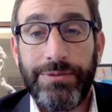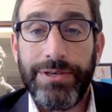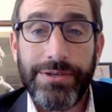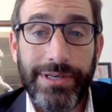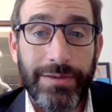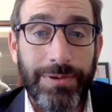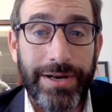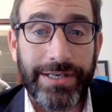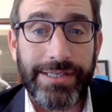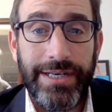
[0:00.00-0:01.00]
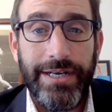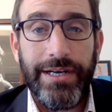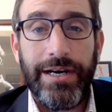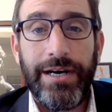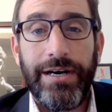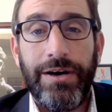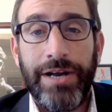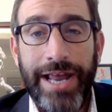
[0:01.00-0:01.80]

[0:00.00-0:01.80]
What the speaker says: We also sell our products on